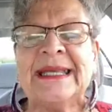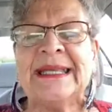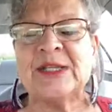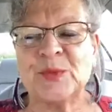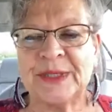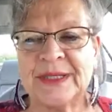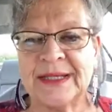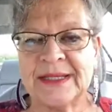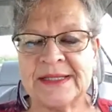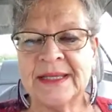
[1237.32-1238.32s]
It is what it
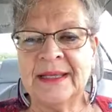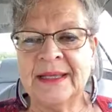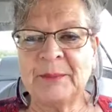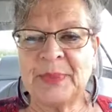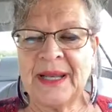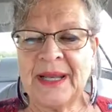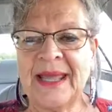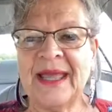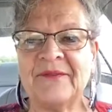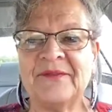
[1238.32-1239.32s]
is. But I
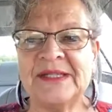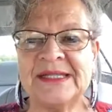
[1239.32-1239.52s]
have